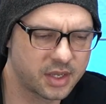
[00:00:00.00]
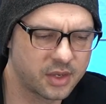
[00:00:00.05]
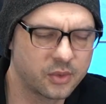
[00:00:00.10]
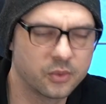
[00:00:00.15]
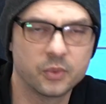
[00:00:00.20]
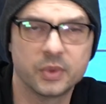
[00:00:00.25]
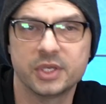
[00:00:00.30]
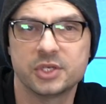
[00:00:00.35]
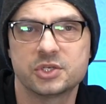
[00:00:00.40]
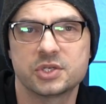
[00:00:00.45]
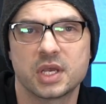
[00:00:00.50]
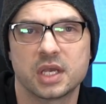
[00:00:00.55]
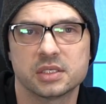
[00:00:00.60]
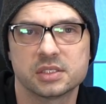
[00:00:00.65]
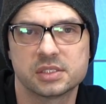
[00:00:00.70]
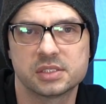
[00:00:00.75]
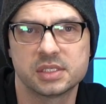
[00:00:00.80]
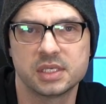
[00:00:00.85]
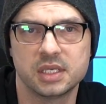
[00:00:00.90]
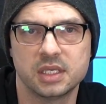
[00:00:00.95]
we shall
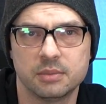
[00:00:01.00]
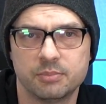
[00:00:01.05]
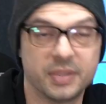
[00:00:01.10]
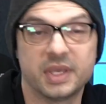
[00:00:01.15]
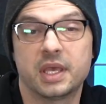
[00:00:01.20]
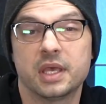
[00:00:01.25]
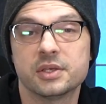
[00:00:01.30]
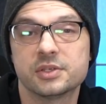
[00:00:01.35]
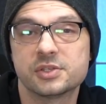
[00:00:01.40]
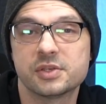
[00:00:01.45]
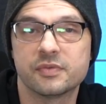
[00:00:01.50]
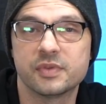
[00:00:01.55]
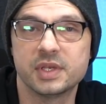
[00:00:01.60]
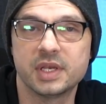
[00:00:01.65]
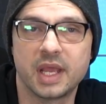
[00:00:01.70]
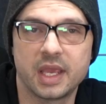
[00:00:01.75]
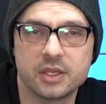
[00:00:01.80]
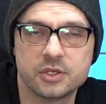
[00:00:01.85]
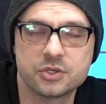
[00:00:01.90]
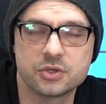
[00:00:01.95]
see. Because of the
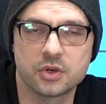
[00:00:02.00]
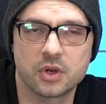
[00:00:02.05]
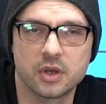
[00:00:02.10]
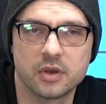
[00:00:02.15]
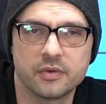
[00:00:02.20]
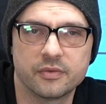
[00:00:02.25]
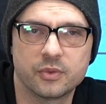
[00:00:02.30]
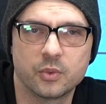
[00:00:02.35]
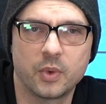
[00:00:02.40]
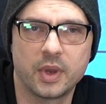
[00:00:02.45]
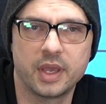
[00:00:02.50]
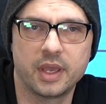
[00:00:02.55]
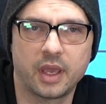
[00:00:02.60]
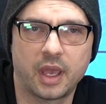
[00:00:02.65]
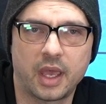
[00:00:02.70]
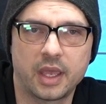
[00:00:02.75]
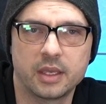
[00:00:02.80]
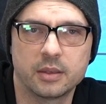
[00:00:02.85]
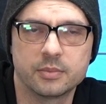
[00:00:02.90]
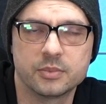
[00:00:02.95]
nature of the way
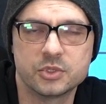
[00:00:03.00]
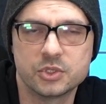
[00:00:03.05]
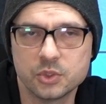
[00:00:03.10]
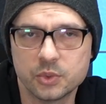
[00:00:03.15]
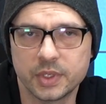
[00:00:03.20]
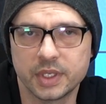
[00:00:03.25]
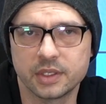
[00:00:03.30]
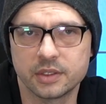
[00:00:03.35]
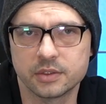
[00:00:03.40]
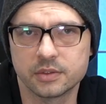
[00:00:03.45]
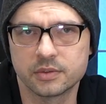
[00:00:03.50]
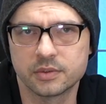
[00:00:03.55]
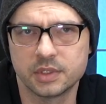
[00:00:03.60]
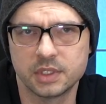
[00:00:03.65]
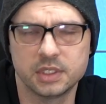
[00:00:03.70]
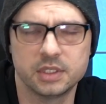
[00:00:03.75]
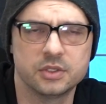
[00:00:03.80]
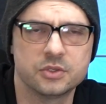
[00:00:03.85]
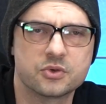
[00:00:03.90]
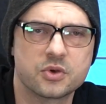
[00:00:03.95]
I am doing
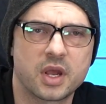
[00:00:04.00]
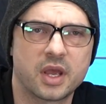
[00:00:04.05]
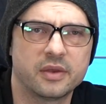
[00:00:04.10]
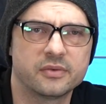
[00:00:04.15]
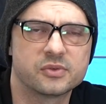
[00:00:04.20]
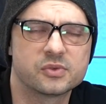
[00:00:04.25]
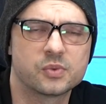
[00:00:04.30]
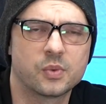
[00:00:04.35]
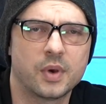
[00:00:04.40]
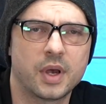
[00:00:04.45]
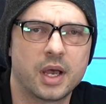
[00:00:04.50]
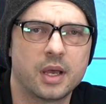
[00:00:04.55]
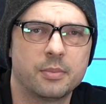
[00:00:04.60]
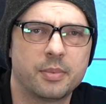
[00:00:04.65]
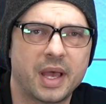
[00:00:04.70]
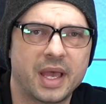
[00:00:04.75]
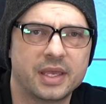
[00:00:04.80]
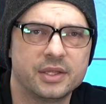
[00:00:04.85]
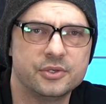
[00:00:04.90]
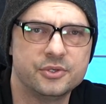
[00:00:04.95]
the drive
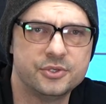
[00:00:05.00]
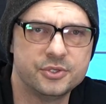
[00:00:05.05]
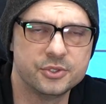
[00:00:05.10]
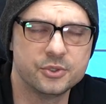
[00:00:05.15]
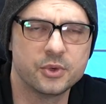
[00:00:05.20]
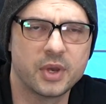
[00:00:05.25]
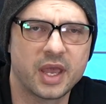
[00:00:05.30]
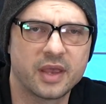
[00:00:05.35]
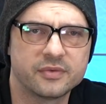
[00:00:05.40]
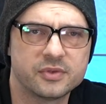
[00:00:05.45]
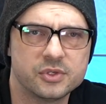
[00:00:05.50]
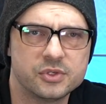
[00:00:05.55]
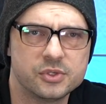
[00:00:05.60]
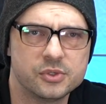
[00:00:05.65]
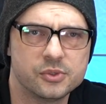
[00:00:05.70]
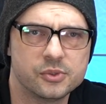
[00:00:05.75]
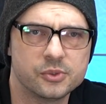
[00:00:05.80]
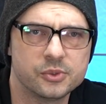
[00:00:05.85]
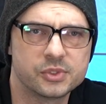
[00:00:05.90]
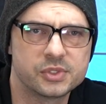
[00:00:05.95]
swap, I do have to
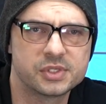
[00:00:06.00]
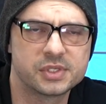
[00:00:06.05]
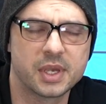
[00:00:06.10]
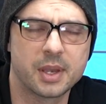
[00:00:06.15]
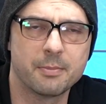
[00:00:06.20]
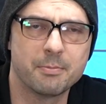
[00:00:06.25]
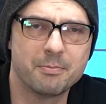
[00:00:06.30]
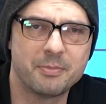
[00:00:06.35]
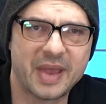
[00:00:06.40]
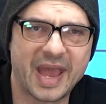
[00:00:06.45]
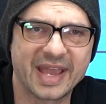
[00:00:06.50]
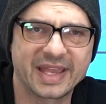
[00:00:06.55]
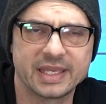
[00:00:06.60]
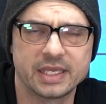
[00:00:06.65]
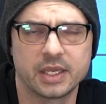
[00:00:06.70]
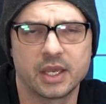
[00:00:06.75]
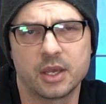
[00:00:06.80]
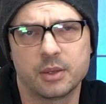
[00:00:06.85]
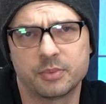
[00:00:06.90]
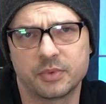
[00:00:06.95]
do some
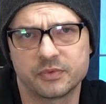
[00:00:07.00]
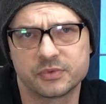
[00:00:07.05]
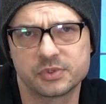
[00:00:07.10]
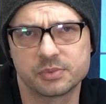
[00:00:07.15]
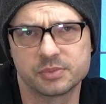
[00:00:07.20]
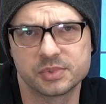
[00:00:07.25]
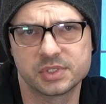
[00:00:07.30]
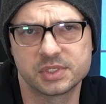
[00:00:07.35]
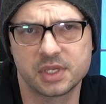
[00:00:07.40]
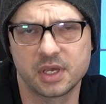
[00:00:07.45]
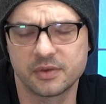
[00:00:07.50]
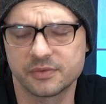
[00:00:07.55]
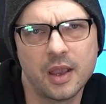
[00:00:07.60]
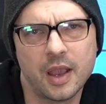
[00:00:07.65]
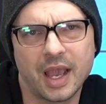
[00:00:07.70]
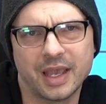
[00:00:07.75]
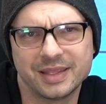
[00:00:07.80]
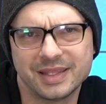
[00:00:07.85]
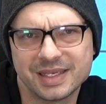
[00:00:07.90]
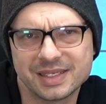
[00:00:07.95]
backing up of some stuff.
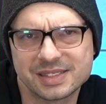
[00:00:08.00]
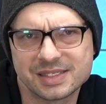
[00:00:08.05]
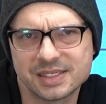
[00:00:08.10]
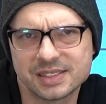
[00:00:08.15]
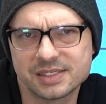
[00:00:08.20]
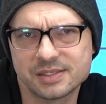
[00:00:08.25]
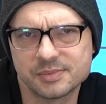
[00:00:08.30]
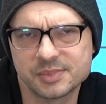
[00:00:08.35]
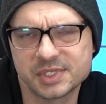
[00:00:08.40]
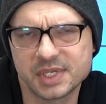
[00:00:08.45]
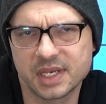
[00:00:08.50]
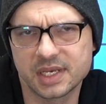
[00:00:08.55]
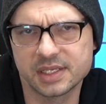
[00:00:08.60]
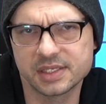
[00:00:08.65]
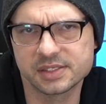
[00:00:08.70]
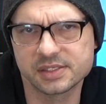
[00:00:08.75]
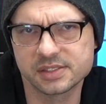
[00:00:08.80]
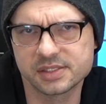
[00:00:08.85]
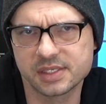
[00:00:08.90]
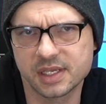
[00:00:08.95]
I think it's system
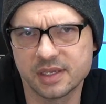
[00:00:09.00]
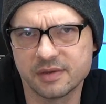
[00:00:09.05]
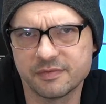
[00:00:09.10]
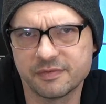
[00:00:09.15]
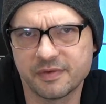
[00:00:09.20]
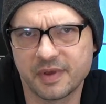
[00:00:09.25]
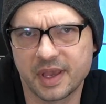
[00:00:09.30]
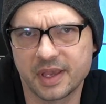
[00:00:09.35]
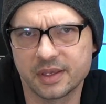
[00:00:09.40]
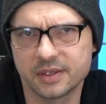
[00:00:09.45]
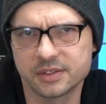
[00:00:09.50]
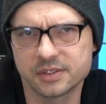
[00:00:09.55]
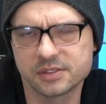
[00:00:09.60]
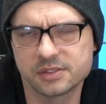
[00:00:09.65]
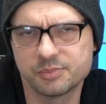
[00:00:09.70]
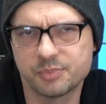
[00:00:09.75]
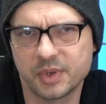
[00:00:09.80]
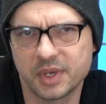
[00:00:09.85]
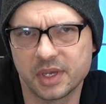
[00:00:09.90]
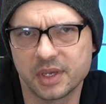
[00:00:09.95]
settings and save
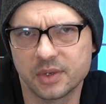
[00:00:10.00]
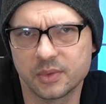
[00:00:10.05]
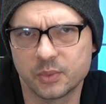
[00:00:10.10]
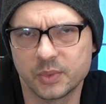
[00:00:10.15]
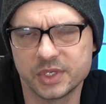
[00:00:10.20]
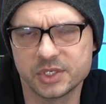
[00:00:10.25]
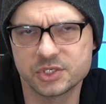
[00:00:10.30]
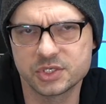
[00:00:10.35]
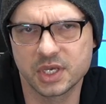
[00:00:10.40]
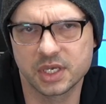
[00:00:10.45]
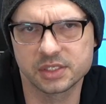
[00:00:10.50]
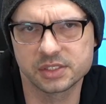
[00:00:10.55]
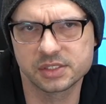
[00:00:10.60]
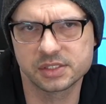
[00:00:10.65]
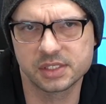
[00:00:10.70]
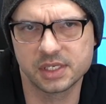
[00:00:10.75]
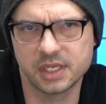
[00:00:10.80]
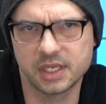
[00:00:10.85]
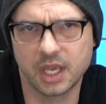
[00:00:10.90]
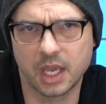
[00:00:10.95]
files, but we shall
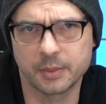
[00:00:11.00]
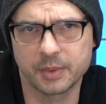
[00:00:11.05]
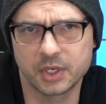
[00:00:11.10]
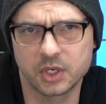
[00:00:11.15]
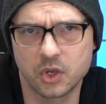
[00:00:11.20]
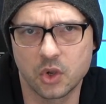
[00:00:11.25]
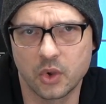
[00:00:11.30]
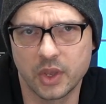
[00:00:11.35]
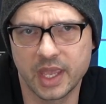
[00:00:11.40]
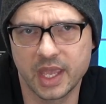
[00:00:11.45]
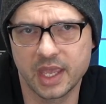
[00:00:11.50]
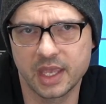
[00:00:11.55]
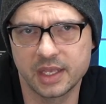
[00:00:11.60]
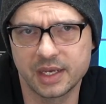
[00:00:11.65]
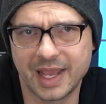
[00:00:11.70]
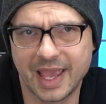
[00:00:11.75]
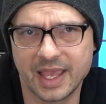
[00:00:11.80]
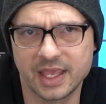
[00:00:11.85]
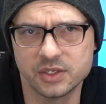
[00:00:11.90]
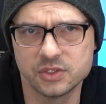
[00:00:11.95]
see. I'm going to go
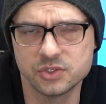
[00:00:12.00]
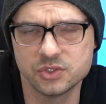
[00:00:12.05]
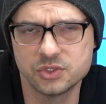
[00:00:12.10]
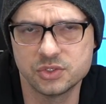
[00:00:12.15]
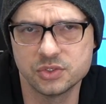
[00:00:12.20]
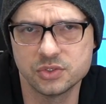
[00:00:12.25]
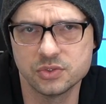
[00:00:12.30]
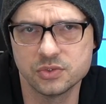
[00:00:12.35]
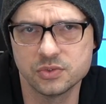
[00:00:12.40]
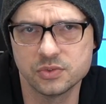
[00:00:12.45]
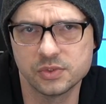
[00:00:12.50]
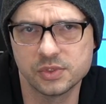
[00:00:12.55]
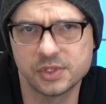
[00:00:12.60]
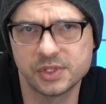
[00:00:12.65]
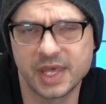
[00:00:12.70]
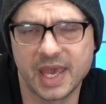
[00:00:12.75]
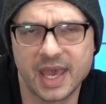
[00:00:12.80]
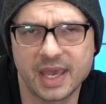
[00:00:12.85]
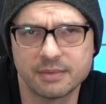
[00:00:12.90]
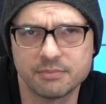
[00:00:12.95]
ahead and do
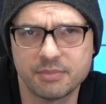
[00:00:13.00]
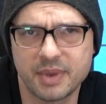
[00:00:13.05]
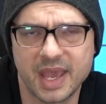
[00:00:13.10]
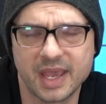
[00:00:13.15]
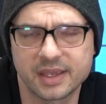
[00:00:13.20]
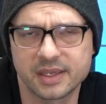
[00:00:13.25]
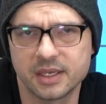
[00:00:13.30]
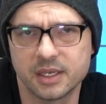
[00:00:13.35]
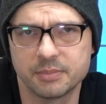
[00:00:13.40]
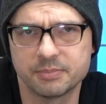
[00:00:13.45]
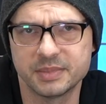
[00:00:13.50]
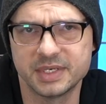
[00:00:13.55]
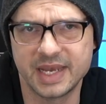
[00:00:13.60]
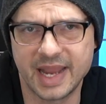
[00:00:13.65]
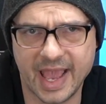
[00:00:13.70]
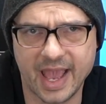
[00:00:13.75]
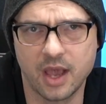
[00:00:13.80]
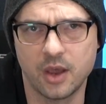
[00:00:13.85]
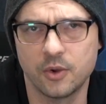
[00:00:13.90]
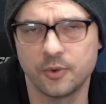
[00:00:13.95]
that backup
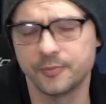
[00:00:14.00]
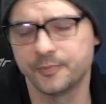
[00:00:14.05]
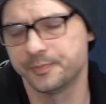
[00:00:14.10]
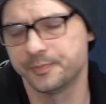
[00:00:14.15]
now.